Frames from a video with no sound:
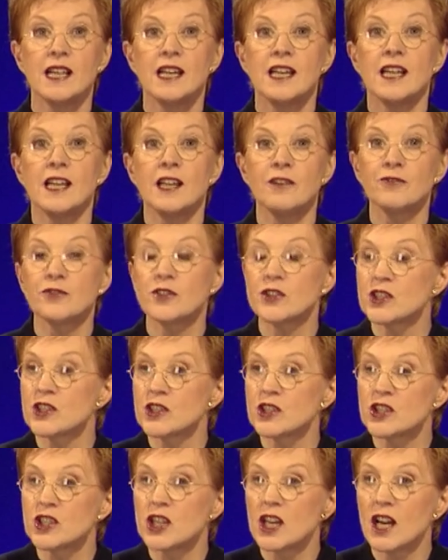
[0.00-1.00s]
If there's a
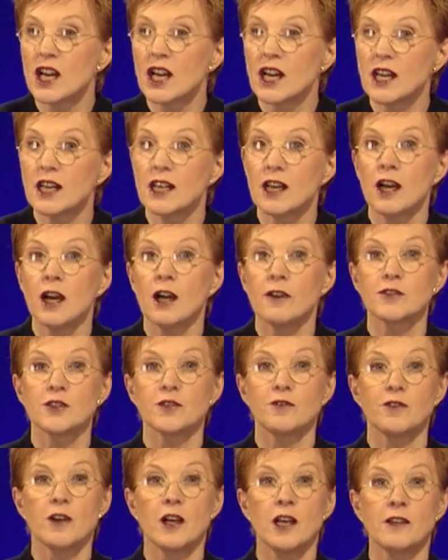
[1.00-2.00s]
tie after
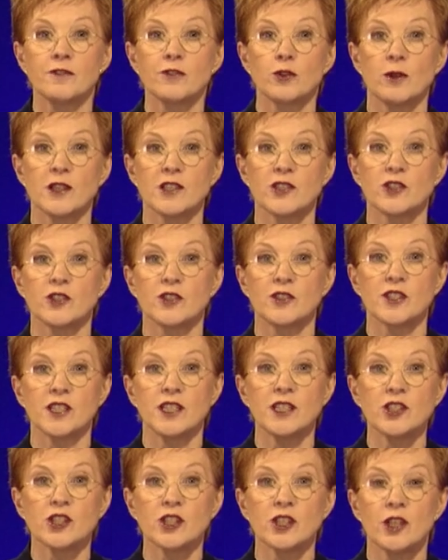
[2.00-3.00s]
5 questions
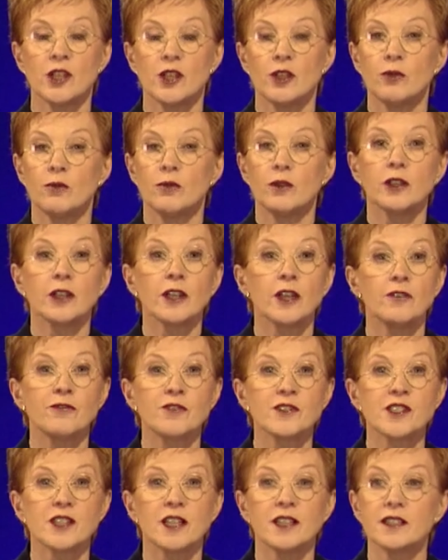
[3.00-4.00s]
each, we'll go
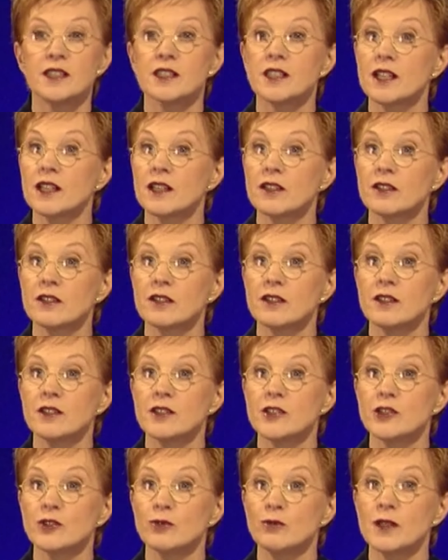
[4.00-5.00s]
for sudden death
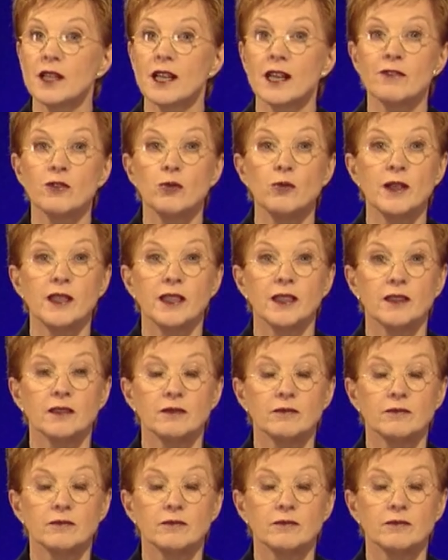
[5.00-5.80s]
until we have a winner.